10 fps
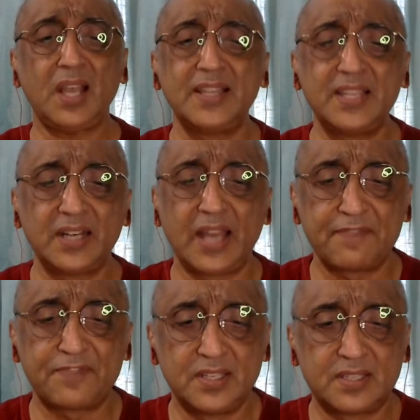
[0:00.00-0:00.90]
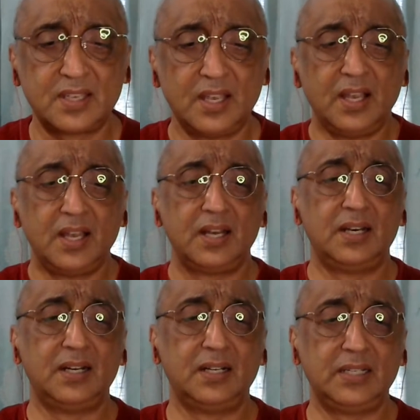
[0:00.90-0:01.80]
other efforts
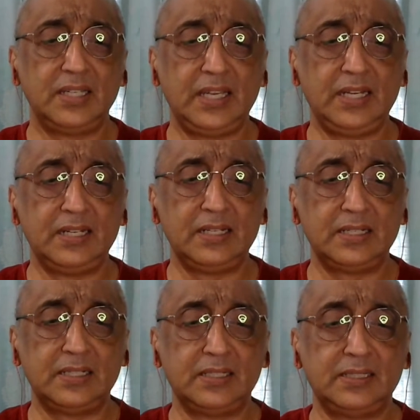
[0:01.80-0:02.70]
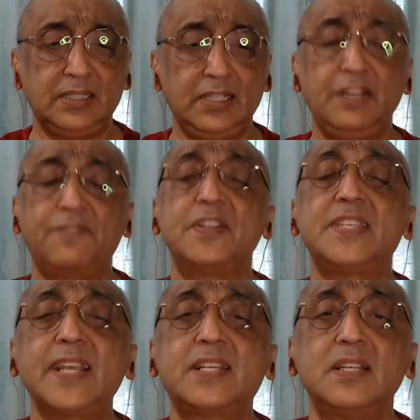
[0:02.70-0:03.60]
in
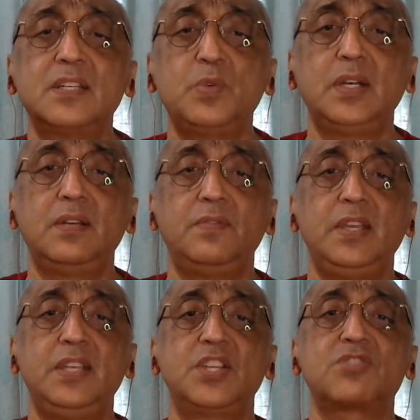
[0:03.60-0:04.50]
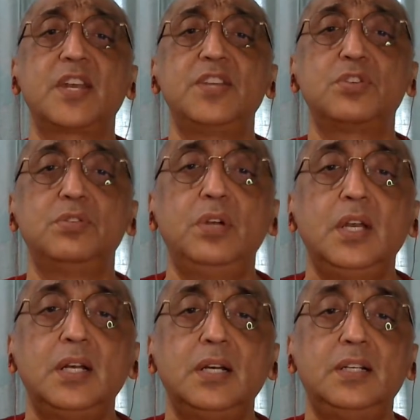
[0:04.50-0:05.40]
different sectors where we just try to
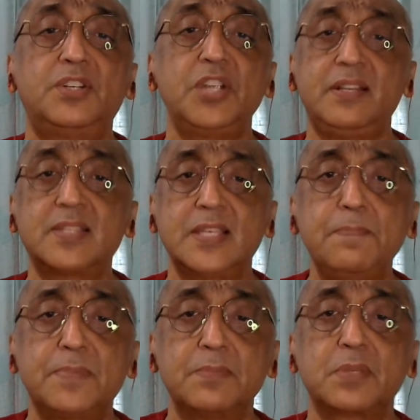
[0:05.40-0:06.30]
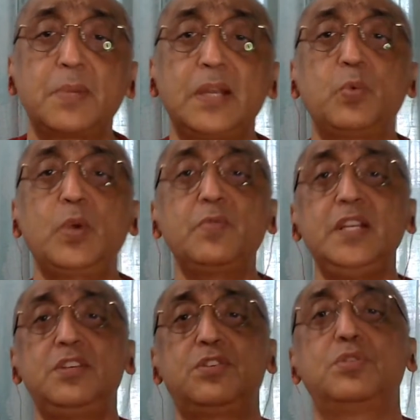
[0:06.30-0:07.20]
treat the symptoms. But what
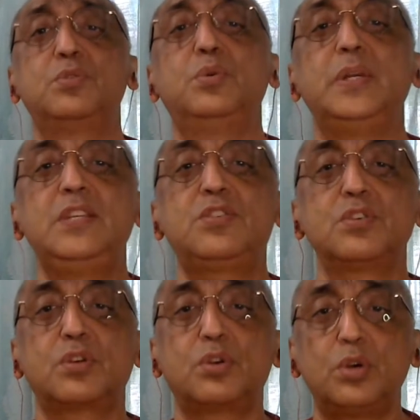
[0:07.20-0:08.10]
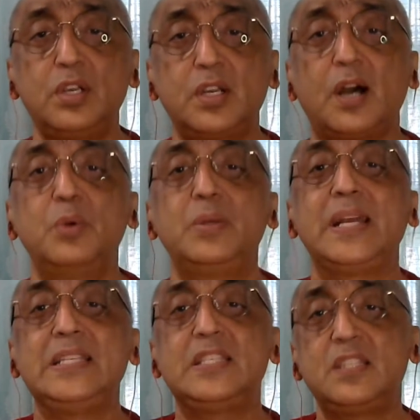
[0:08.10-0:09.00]
we need to do is to go
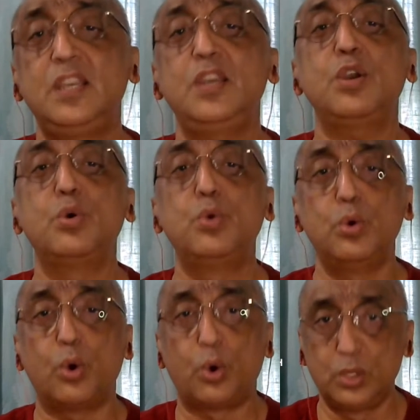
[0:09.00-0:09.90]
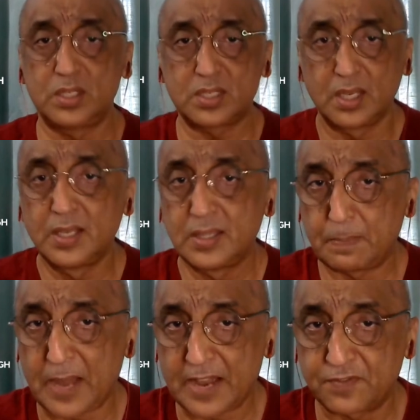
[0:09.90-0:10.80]
down and see who owns
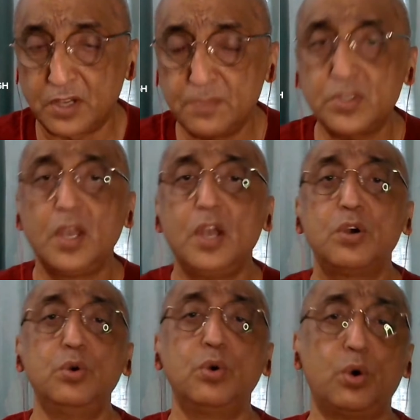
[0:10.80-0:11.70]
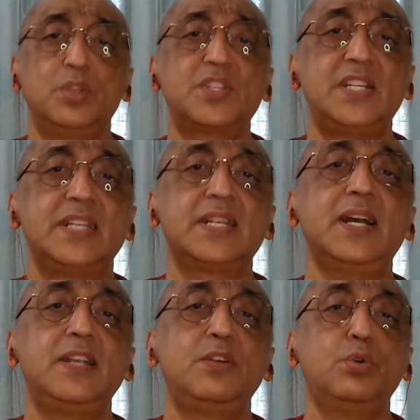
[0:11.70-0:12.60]
the platforms, who owns
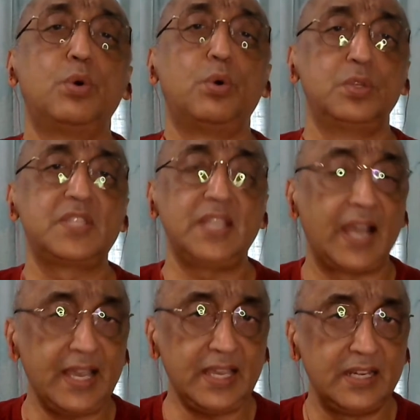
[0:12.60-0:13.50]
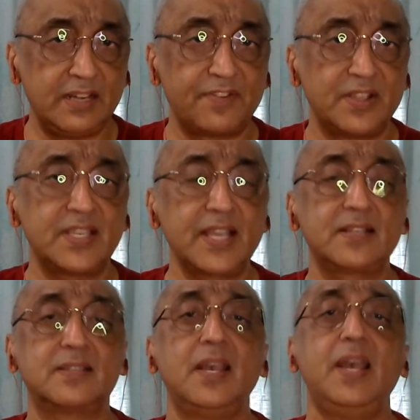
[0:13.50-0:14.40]
data, and who owns AI in different
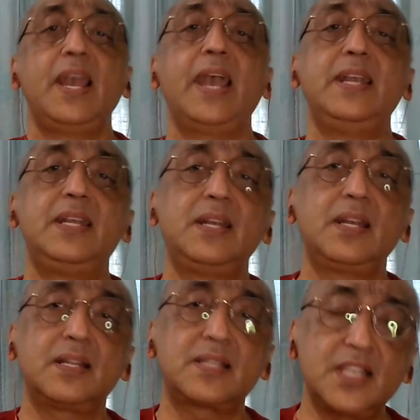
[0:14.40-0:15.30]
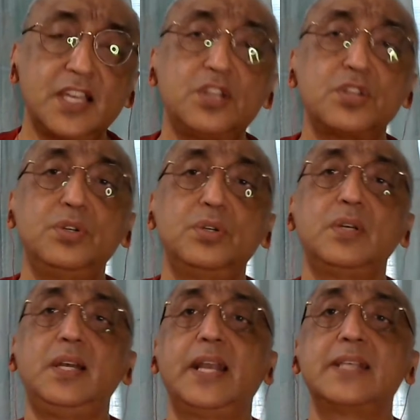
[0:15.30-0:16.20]
sectors. And sticking
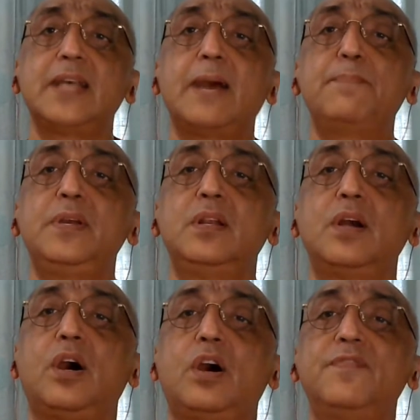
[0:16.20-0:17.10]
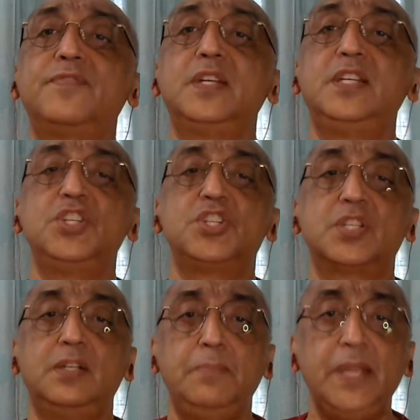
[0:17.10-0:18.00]
to an example of the
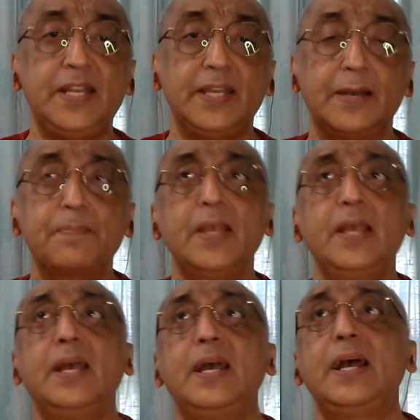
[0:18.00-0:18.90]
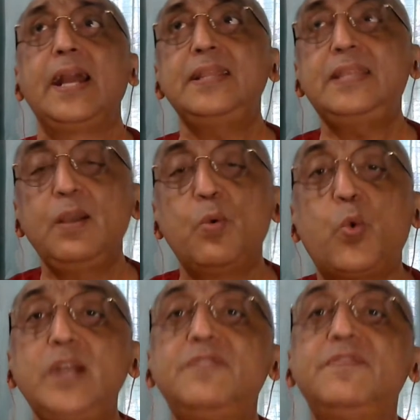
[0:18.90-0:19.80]
digital media, and I think
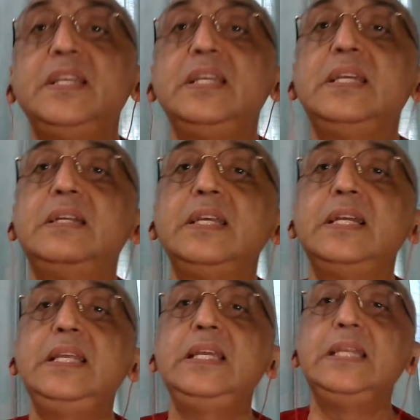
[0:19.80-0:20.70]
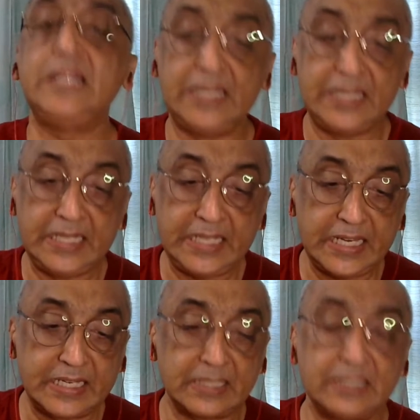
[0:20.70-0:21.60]
what we really
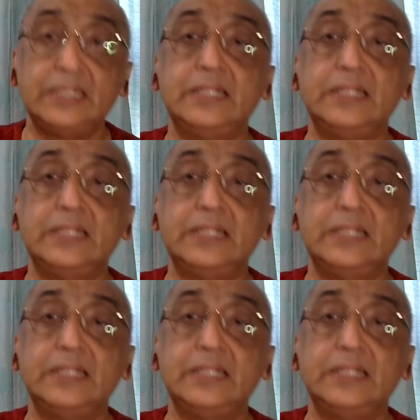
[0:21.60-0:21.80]
need